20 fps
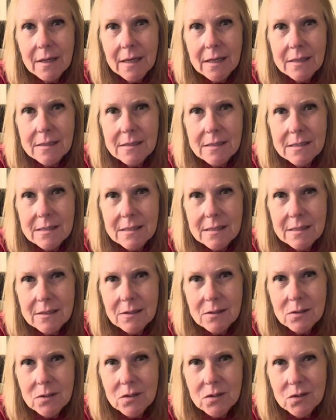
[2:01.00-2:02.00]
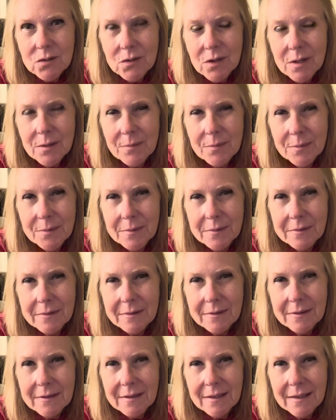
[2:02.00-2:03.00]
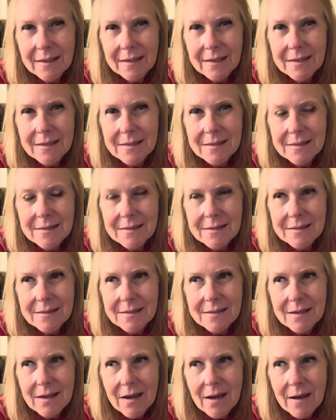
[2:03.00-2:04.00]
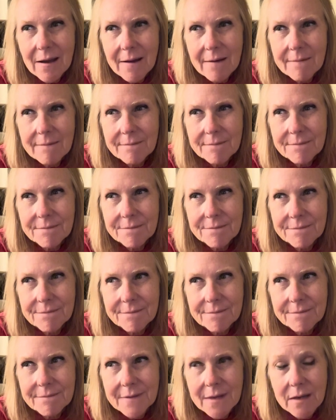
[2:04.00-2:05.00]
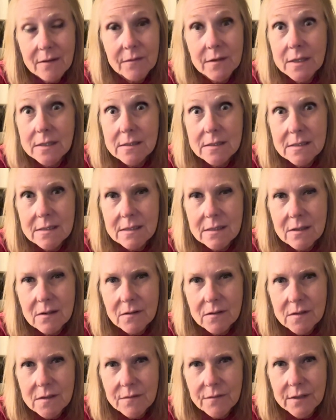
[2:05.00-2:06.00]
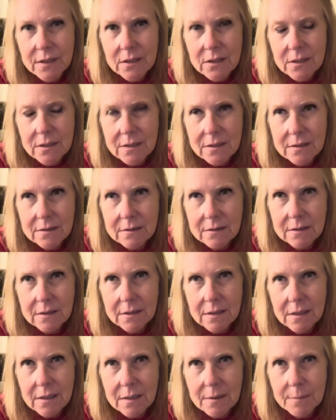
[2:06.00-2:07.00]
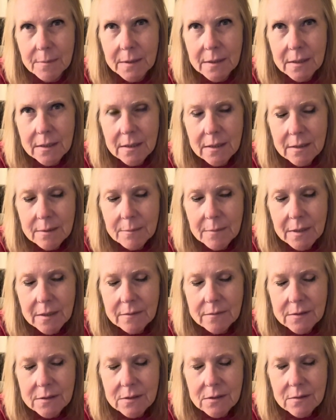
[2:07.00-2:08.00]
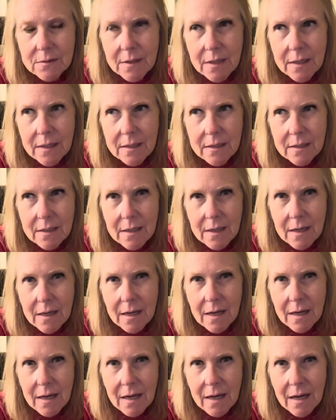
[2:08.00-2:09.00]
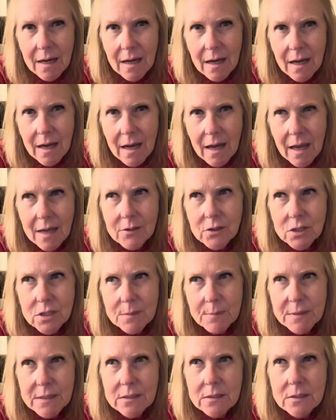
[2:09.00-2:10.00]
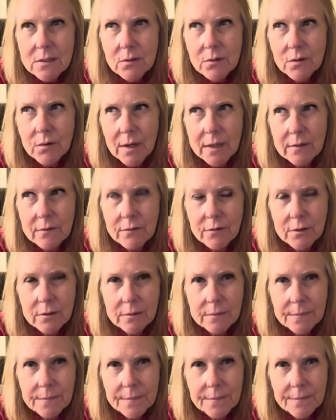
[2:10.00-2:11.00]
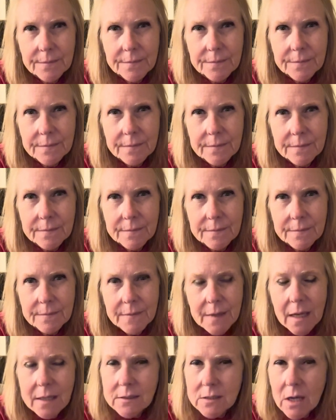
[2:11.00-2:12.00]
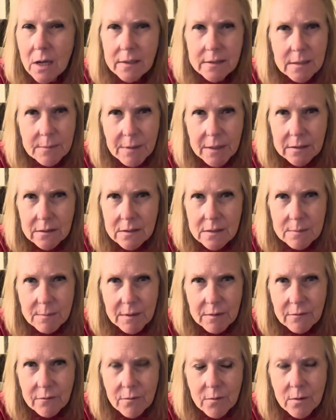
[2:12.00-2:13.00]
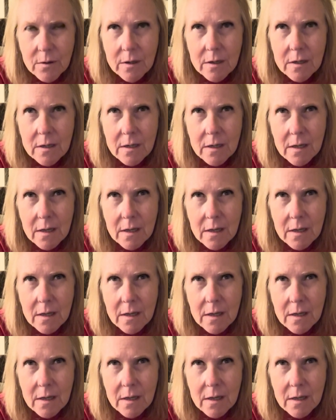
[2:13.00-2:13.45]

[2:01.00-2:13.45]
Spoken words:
and seeing the strip. And I've yet to see the sphere lit up, but I have to do that. And just being so grateful. I talked about this before.